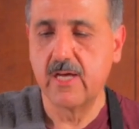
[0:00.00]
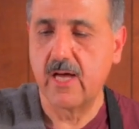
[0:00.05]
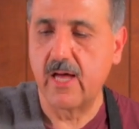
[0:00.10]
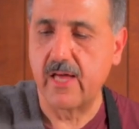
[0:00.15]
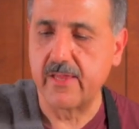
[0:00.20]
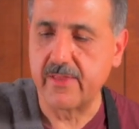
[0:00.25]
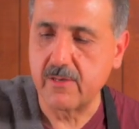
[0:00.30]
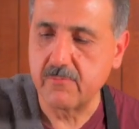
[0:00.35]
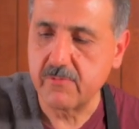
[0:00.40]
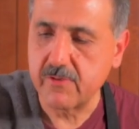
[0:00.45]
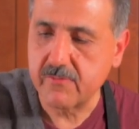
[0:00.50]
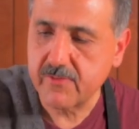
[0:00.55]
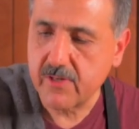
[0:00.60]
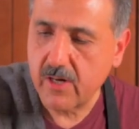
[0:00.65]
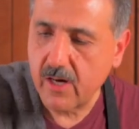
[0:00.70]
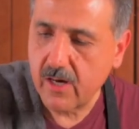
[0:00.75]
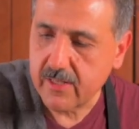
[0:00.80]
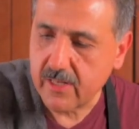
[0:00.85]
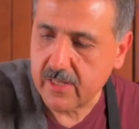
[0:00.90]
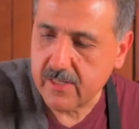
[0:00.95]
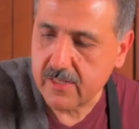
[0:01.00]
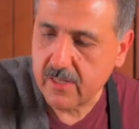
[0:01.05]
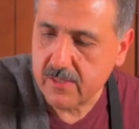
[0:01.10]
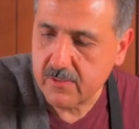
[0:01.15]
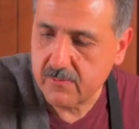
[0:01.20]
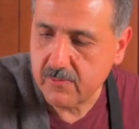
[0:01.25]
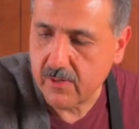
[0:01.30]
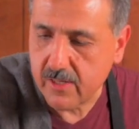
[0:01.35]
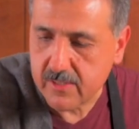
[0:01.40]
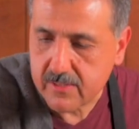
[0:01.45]
And then we've got
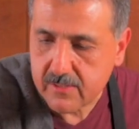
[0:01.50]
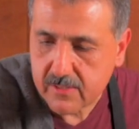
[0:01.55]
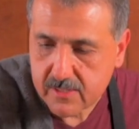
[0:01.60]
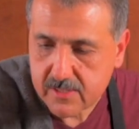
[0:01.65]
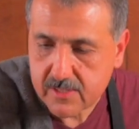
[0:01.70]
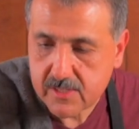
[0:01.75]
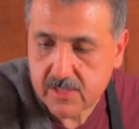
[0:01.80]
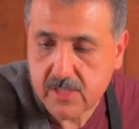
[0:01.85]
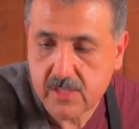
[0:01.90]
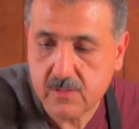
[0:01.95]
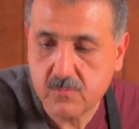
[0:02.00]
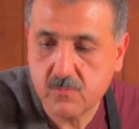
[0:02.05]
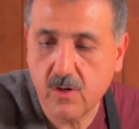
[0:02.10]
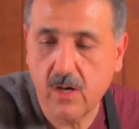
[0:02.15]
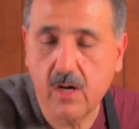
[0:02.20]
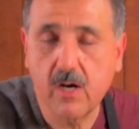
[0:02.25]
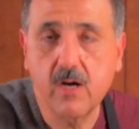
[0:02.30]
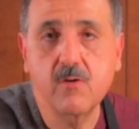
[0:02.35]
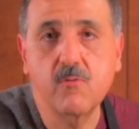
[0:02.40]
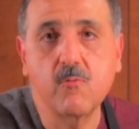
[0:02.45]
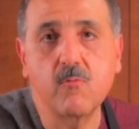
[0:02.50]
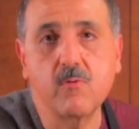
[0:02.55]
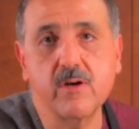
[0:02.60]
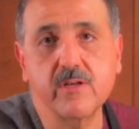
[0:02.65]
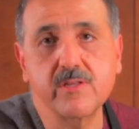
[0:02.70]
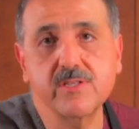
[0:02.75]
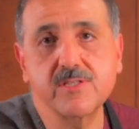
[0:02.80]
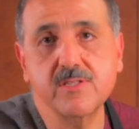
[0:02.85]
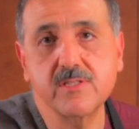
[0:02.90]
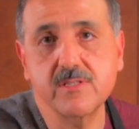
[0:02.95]
another one. It's quinoa
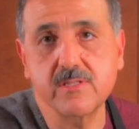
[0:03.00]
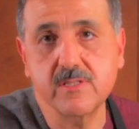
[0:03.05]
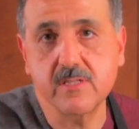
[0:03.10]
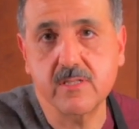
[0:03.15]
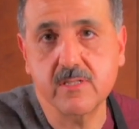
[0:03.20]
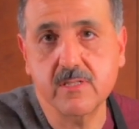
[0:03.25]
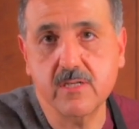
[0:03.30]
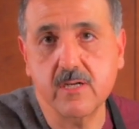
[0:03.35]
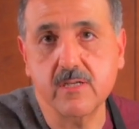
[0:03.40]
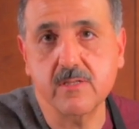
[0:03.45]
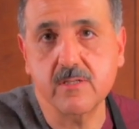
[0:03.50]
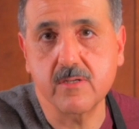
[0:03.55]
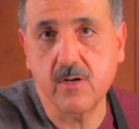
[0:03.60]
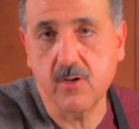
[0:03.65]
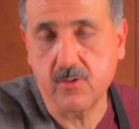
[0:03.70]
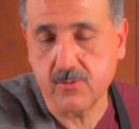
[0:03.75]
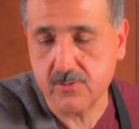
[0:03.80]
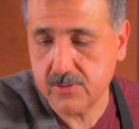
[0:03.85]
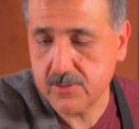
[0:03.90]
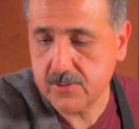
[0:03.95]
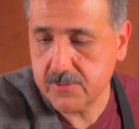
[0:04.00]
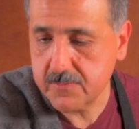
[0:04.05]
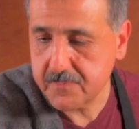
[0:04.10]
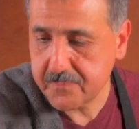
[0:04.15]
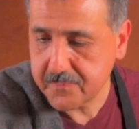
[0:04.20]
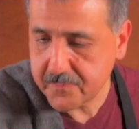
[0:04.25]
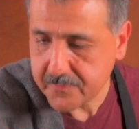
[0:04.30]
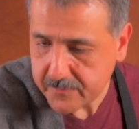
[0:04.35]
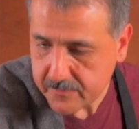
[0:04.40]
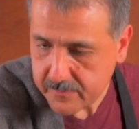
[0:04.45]
with steel cut oats.
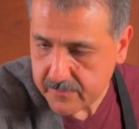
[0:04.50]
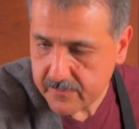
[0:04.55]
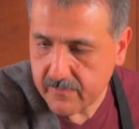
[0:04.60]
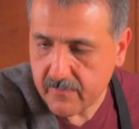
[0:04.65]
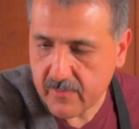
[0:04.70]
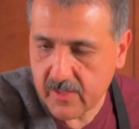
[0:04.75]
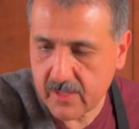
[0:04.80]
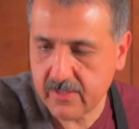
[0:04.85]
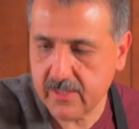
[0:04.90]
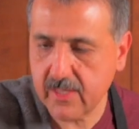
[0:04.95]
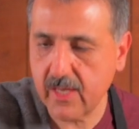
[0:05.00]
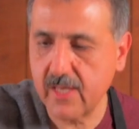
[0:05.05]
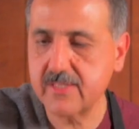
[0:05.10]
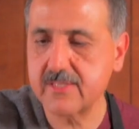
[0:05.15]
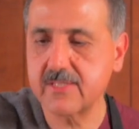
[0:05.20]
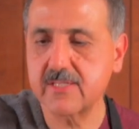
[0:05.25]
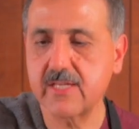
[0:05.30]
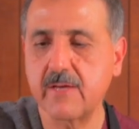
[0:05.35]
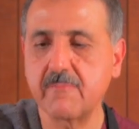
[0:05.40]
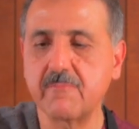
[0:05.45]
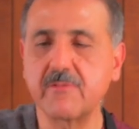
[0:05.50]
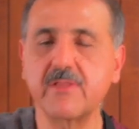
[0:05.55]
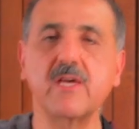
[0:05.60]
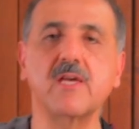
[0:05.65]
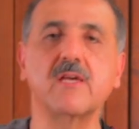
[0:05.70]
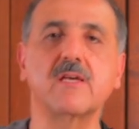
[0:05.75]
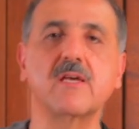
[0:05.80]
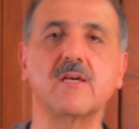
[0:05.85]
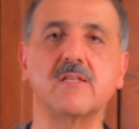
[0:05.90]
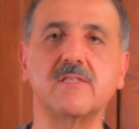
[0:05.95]
Okay, same
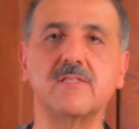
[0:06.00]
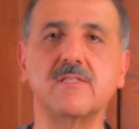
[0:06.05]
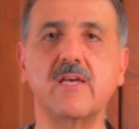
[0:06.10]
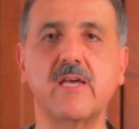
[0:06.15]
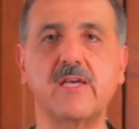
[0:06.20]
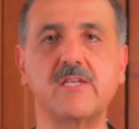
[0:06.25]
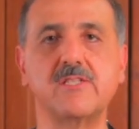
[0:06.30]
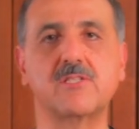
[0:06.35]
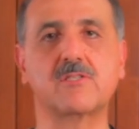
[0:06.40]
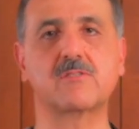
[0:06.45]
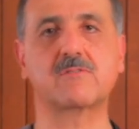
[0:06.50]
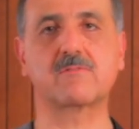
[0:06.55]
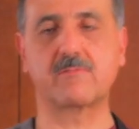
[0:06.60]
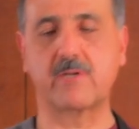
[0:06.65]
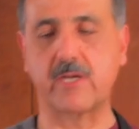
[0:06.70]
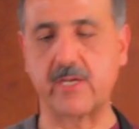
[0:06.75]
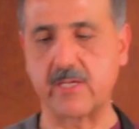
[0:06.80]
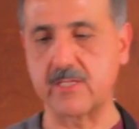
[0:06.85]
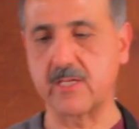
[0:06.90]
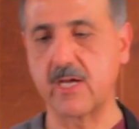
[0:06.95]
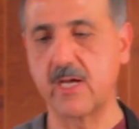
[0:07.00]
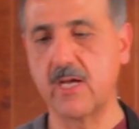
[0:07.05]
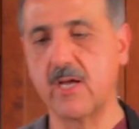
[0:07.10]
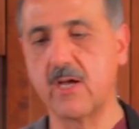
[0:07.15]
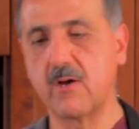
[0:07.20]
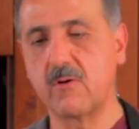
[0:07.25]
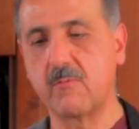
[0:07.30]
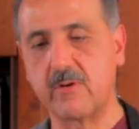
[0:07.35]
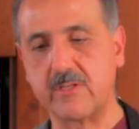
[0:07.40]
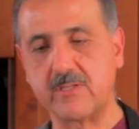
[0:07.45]
thing. It tastes great.
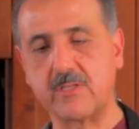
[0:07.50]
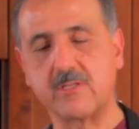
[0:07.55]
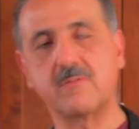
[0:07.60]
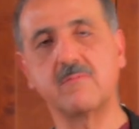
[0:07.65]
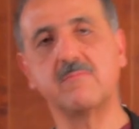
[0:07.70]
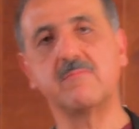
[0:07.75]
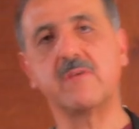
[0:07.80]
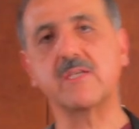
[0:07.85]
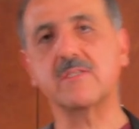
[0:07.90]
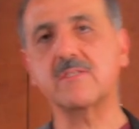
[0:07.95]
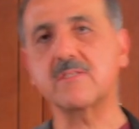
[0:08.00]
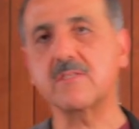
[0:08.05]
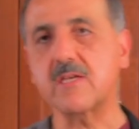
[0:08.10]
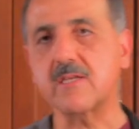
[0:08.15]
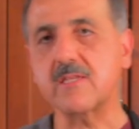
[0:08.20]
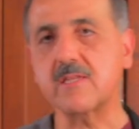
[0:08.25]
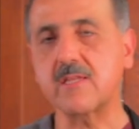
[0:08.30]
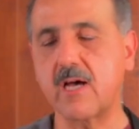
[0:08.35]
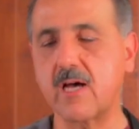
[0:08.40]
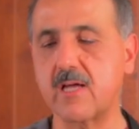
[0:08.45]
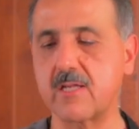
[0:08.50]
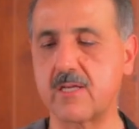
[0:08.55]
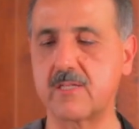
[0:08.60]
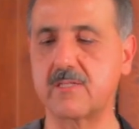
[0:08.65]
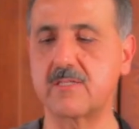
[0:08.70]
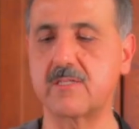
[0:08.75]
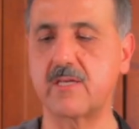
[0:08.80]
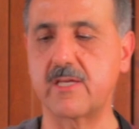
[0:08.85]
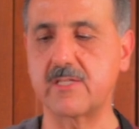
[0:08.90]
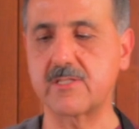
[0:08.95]
When you mix like that, it
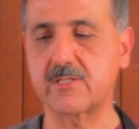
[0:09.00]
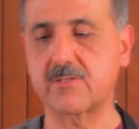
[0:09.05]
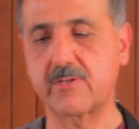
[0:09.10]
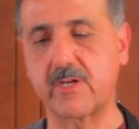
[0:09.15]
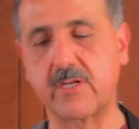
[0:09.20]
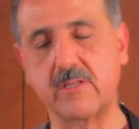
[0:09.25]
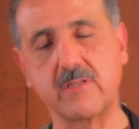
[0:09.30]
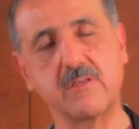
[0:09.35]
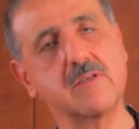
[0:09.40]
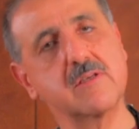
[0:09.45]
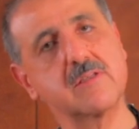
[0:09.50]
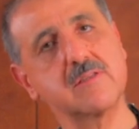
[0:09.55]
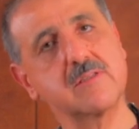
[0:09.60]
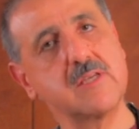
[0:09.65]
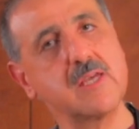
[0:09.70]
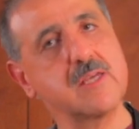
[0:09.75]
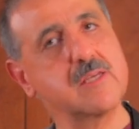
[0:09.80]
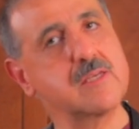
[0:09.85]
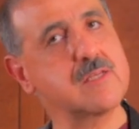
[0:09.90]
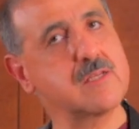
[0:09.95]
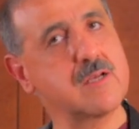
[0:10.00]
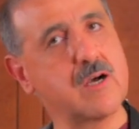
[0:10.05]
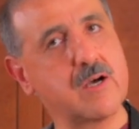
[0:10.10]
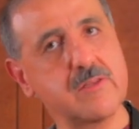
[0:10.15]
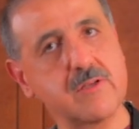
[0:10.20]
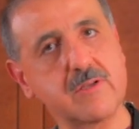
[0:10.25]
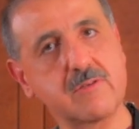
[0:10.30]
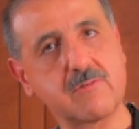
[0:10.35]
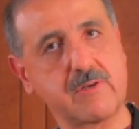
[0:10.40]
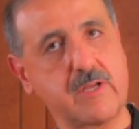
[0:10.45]
tastes great. You can take
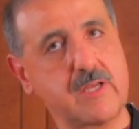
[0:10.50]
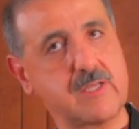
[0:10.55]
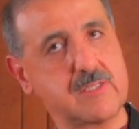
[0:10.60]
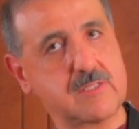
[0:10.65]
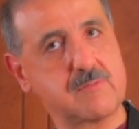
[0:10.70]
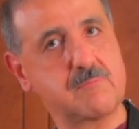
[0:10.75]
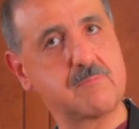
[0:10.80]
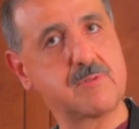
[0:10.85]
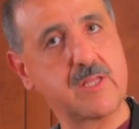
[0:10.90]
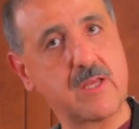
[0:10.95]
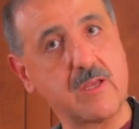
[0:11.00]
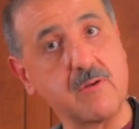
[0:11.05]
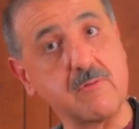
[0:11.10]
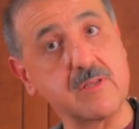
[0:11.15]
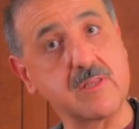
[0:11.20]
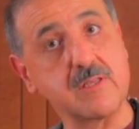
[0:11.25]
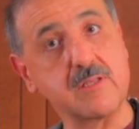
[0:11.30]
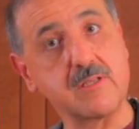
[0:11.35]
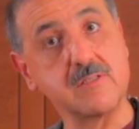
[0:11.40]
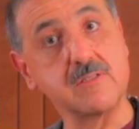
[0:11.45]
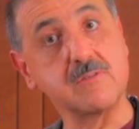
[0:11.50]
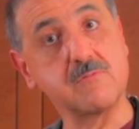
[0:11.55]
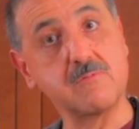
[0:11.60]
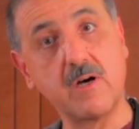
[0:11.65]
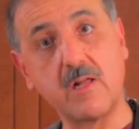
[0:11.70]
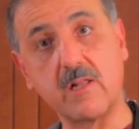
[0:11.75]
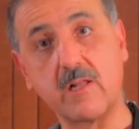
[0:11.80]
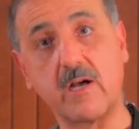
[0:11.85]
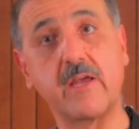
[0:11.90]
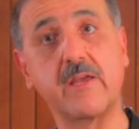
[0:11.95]
other grains and play with it as
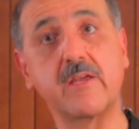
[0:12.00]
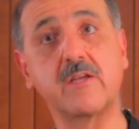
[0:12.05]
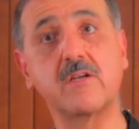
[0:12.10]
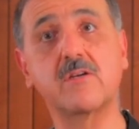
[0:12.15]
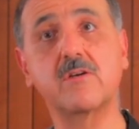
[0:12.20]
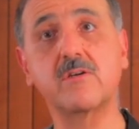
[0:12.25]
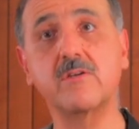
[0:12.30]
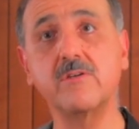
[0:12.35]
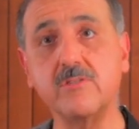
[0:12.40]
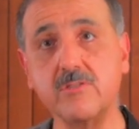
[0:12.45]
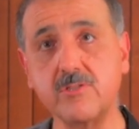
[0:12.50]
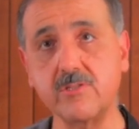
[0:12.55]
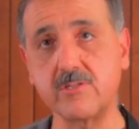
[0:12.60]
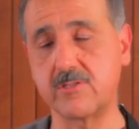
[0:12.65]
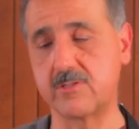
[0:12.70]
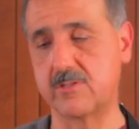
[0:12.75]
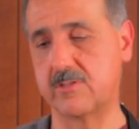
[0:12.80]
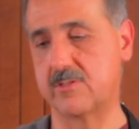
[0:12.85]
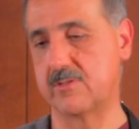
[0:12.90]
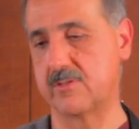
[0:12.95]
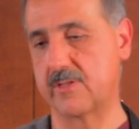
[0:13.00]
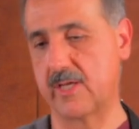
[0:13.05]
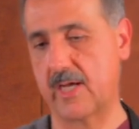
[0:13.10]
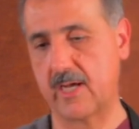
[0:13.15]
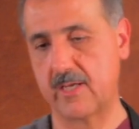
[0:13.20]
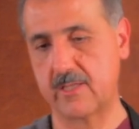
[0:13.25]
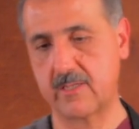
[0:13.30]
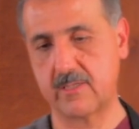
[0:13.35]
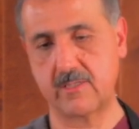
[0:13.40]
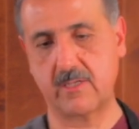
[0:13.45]
well. I encourage you to do that.
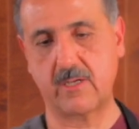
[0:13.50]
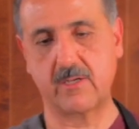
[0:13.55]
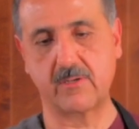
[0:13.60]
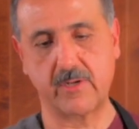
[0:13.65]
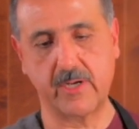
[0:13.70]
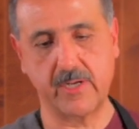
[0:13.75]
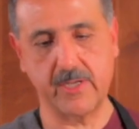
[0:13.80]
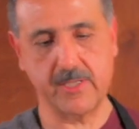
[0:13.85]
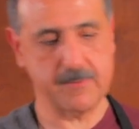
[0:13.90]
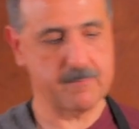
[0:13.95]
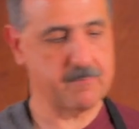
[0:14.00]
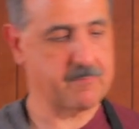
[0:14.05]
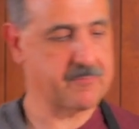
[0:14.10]
All right?